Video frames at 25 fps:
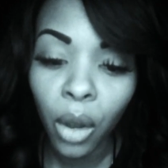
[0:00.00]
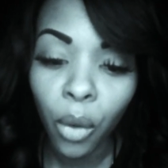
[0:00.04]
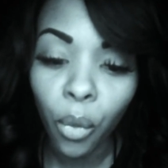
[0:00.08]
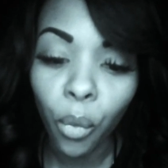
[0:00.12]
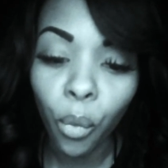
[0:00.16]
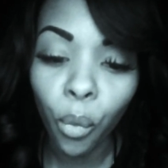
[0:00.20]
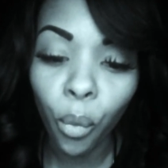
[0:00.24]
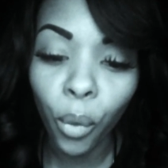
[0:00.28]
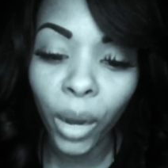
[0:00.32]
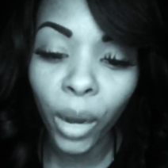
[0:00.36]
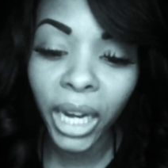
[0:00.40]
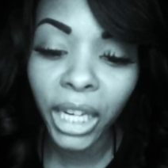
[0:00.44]

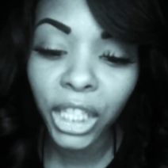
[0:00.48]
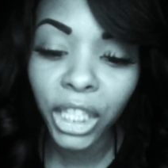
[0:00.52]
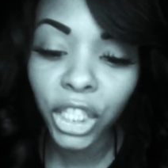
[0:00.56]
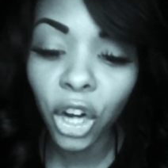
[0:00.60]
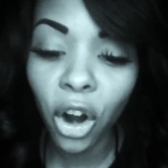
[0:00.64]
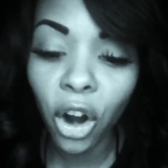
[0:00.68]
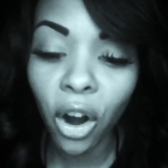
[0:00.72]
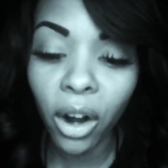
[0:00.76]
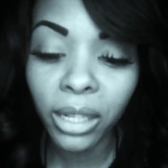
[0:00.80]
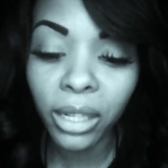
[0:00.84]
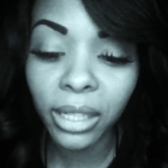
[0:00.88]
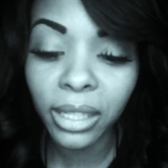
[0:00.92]
which
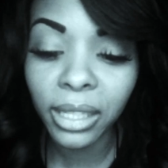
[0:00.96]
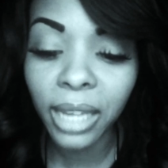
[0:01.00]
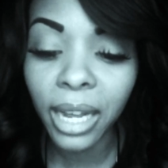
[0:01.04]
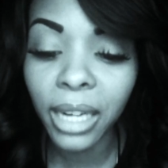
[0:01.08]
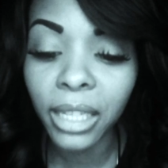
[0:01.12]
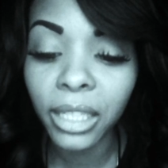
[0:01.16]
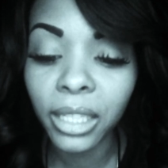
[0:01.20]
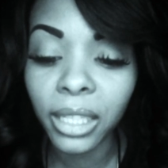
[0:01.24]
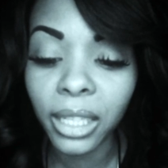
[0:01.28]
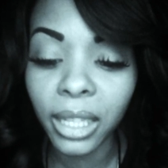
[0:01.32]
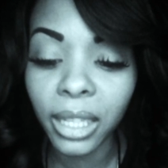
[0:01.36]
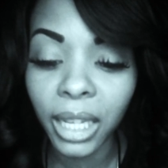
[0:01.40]
are
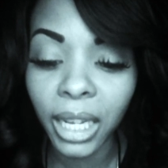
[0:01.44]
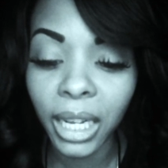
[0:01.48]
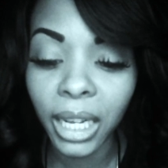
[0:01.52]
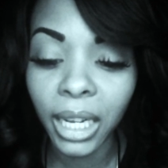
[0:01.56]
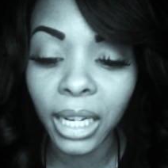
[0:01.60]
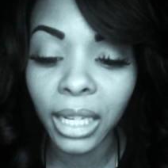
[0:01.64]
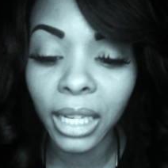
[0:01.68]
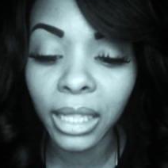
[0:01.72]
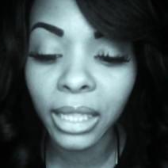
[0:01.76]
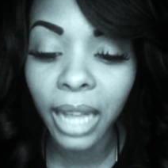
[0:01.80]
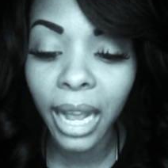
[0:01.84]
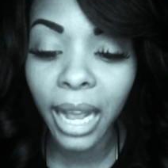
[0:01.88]
such
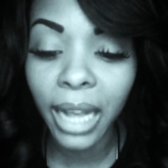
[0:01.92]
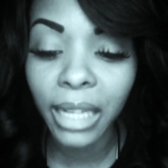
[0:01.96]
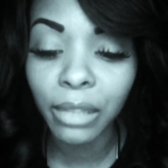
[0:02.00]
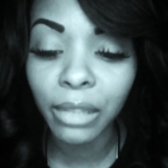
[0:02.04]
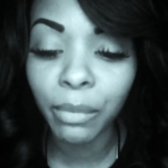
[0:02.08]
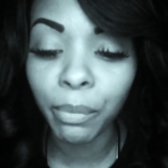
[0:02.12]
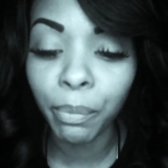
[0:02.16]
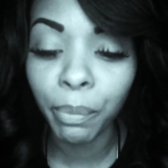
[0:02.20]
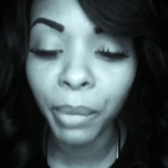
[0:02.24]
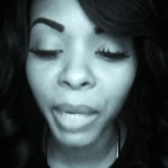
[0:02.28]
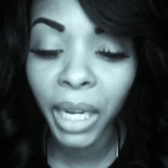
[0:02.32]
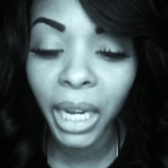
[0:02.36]
things as
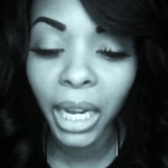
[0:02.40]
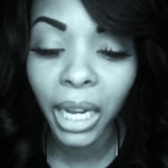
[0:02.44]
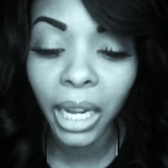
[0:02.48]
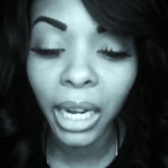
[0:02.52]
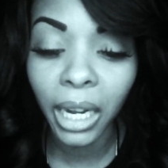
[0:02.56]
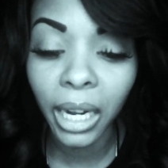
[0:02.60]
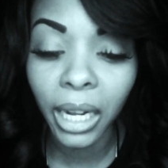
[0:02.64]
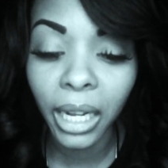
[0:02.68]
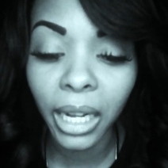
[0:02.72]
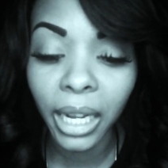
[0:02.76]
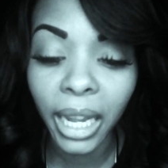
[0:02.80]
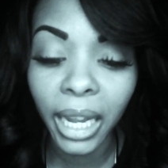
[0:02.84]

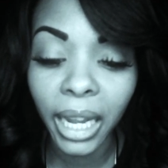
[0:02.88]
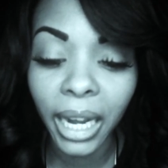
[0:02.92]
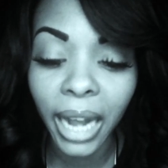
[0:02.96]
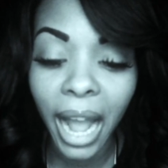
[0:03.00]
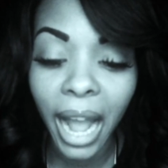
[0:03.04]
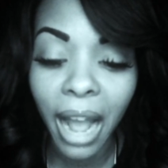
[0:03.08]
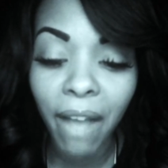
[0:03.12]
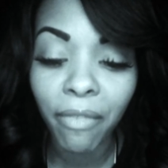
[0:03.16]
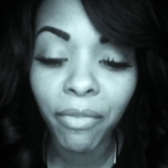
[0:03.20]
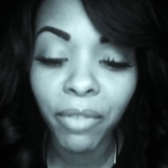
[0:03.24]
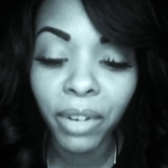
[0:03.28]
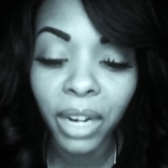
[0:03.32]
men can
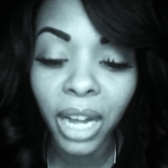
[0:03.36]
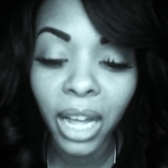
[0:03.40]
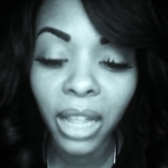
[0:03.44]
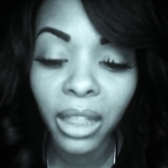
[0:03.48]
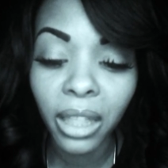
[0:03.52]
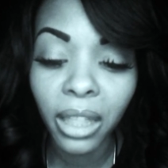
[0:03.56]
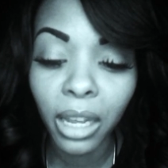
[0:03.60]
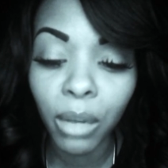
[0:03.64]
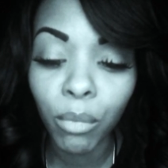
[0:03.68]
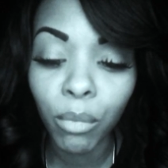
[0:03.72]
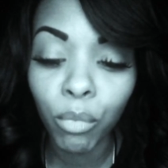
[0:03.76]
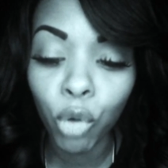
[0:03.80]
have
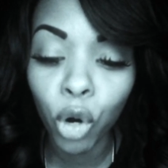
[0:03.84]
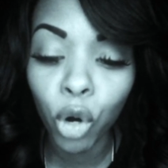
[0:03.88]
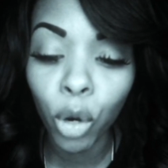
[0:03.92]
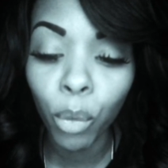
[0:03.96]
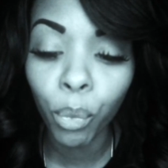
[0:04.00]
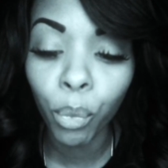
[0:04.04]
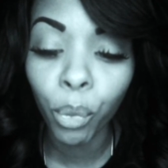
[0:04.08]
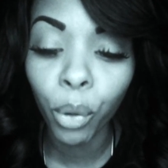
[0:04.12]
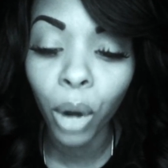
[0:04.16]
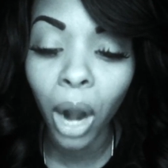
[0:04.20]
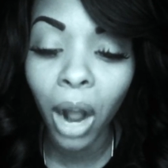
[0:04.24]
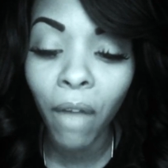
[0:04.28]
nothing more
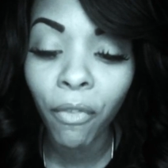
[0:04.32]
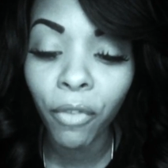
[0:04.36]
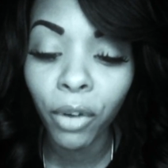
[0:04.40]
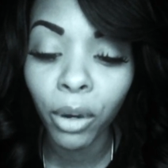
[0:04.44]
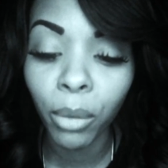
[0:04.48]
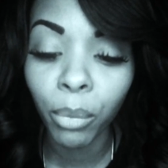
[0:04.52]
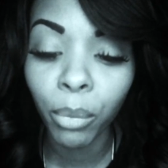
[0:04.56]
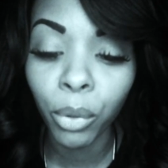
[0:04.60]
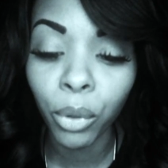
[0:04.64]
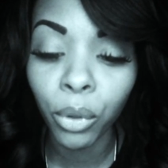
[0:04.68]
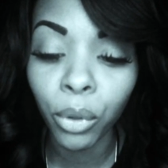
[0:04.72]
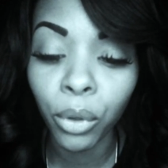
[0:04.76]

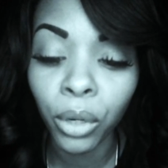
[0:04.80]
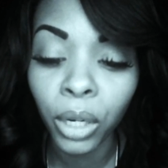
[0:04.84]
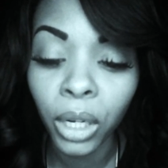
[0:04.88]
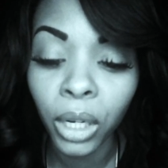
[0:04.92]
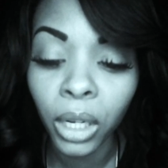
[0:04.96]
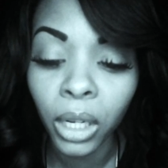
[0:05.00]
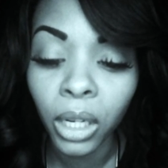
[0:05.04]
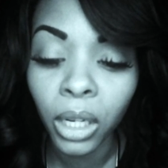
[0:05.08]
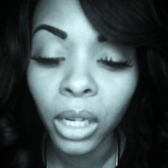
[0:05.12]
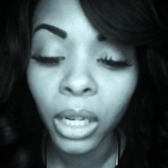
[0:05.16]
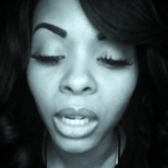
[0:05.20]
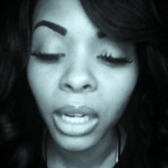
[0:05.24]
profitable
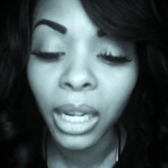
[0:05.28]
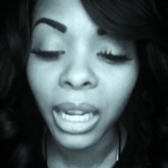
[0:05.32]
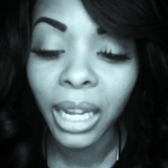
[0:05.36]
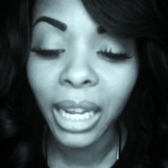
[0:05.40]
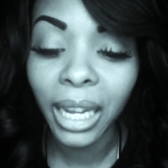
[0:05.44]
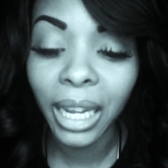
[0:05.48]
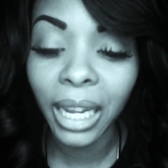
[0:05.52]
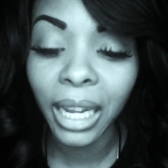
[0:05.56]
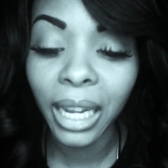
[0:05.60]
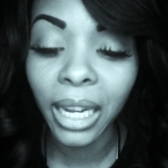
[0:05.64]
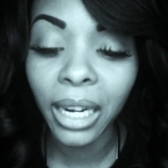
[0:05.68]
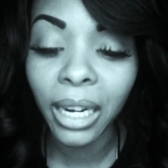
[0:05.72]

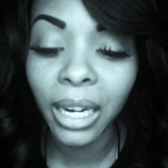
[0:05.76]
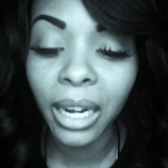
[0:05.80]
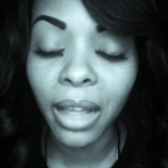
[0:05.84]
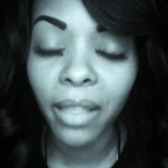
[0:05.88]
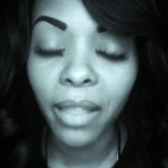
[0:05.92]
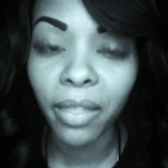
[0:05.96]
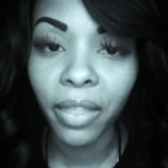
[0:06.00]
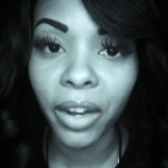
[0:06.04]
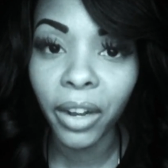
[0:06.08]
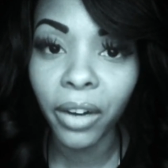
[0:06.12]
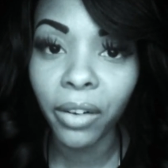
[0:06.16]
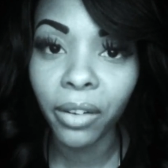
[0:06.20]
in
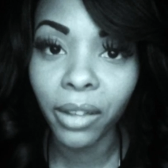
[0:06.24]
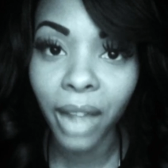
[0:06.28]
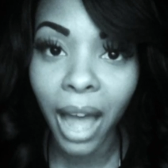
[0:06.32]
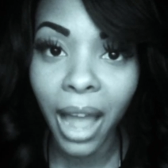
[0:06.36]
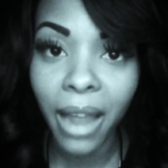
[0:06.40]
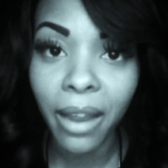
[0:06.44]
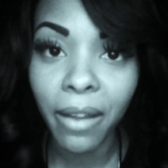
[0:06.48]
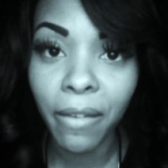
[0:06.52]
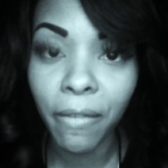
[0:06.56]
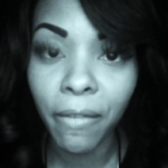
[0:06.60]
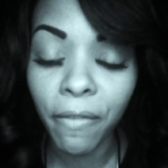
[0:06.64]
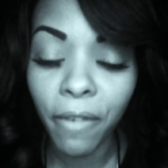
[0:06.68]
their
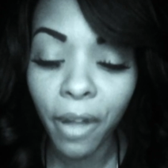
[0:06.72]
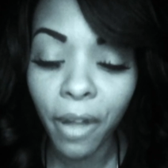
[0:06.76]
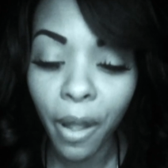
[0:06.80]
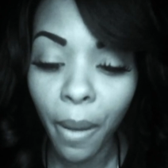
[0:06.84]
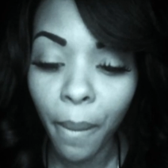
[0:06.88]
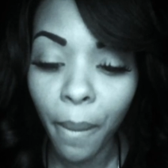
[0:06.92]
life.